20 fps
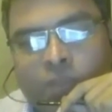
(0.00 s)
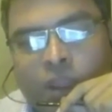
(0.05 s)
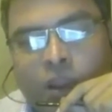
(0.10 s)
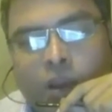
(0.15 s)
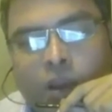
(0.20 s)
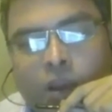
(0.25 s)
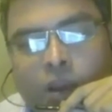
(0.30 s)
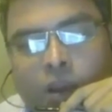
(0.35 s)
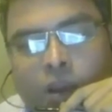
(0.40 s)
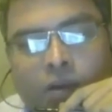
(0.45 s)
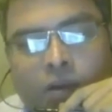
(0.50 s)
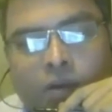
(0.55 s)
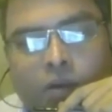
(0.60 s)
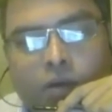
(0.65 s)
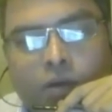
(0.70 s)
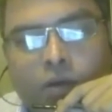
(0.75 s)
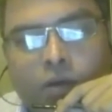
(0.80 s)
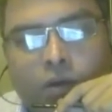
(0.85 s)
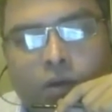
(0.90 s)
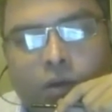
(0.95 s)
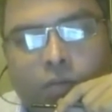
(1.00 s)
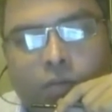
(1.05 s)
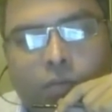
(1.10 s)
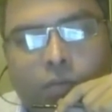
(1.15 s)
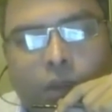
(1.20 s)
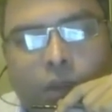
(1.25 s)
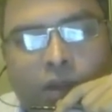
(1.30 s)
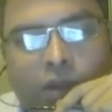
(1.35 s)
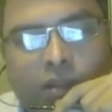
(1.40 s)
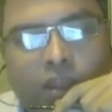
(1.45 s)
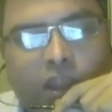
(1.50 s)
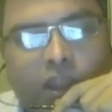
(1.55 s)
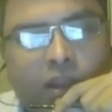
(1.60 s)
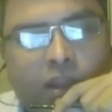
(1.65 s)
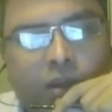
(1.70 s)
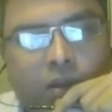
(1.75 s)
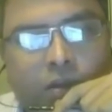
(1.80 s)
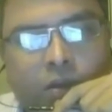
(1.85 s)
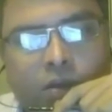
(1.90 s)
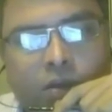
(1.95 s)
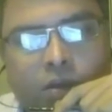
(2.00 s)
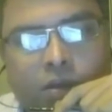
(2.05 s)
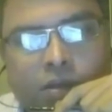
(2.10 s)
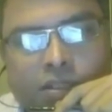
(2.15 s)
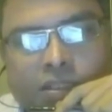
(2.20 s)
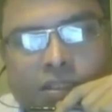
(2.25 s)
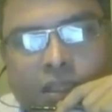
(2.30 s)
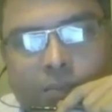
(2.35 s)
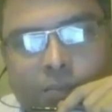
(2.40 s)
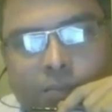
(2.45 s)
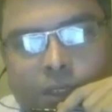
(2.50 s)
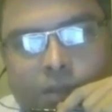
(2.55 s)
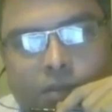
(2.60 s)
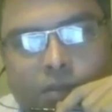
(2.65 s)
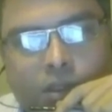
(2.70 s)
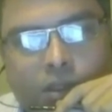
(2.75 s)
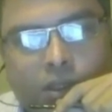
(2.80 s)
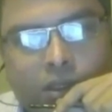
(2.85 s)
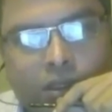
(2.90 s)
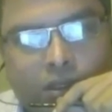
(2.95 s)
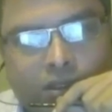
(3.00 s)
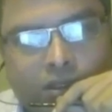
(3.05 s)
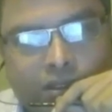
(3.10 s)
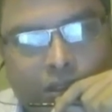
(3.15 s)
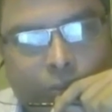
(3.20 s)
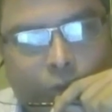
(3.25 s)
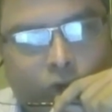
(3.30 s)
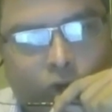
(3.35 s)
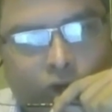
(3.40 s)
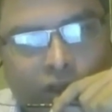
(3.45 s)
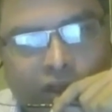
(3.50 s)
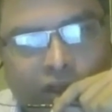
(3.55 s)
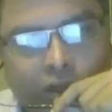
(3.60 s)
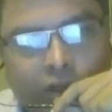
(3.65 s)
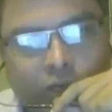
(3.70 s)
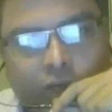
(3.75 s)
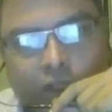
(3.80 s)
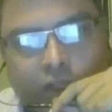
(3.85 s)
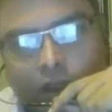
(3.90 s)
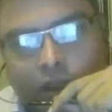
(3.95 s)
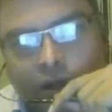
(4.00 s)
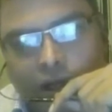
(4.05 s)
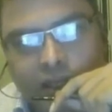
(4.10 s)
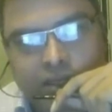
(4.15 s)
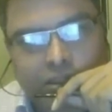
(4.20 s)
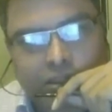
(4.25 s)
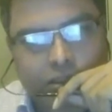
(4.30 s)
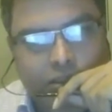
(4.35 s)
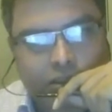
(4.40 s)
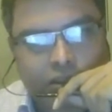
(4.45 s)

and they can submit the support ticket with the right